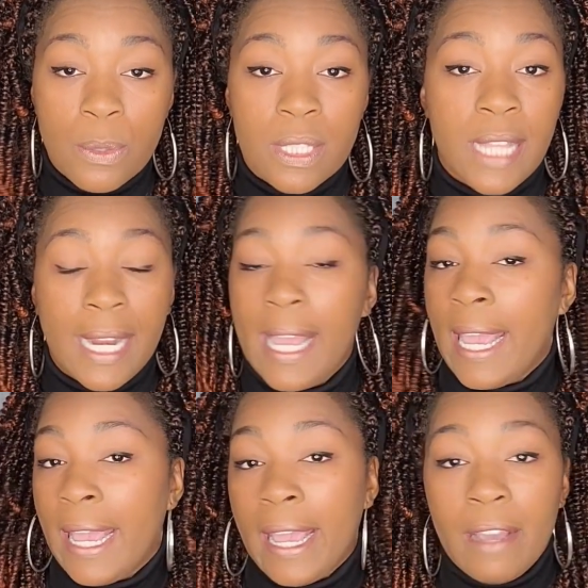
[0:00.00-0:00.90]
Let
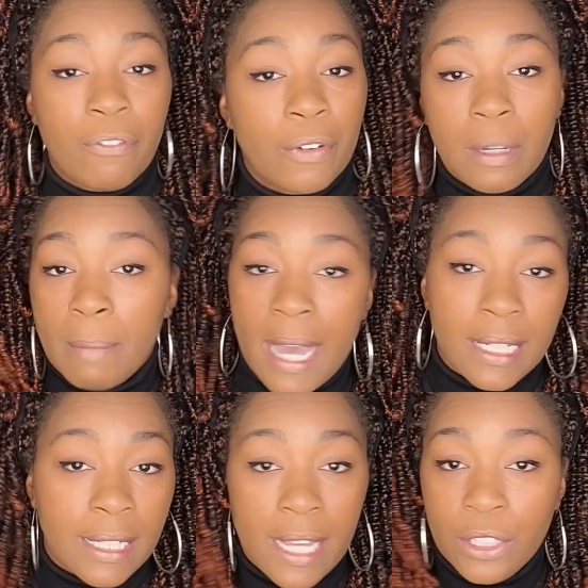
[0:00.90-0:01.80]

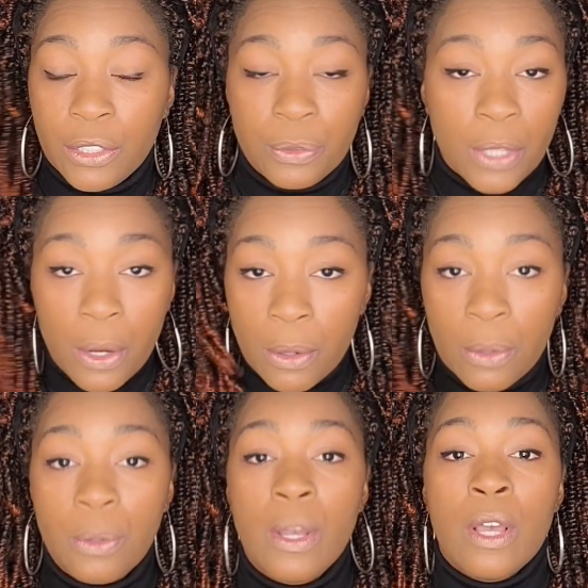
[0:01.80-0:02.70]
everybody that you
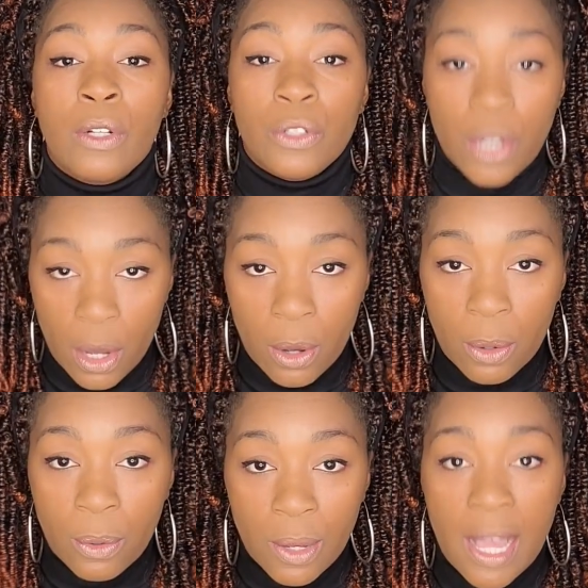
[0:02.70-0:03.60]
know
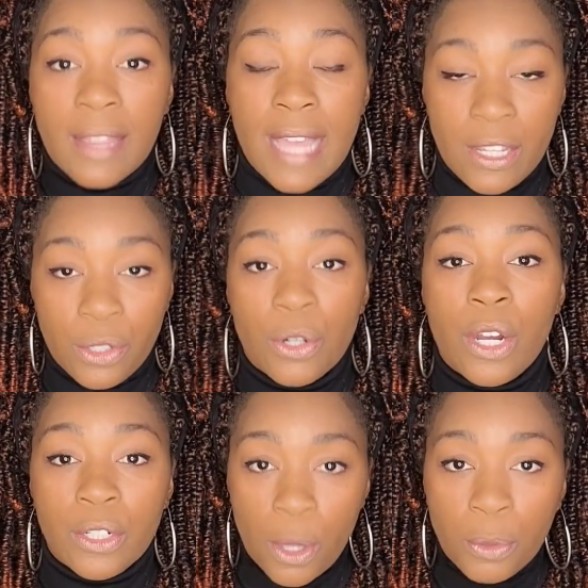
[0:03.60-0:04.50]
that you're
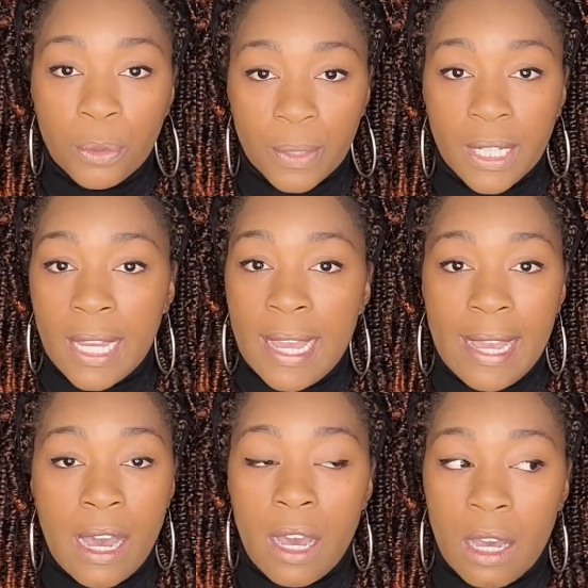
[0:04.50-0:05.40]
a notary.
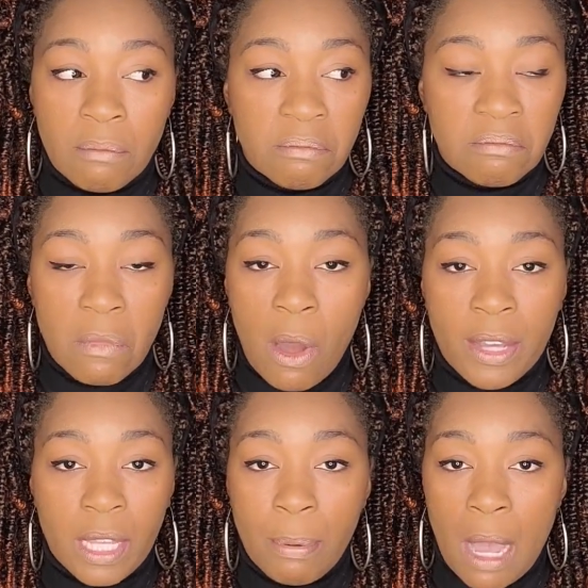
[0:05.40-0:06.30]
Are
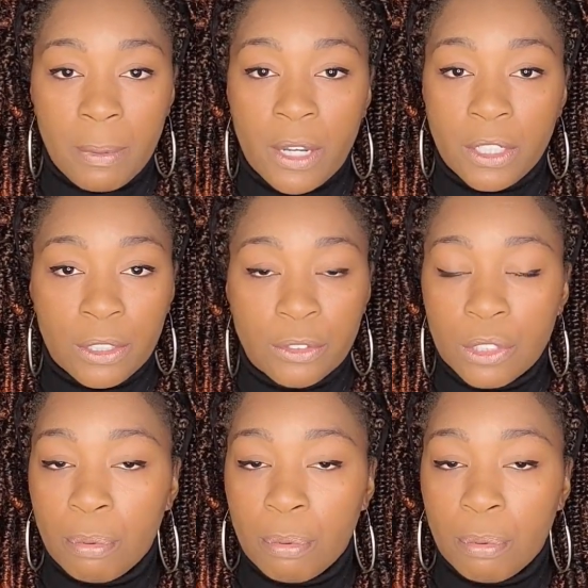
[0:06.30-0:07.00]
they probably going to use it?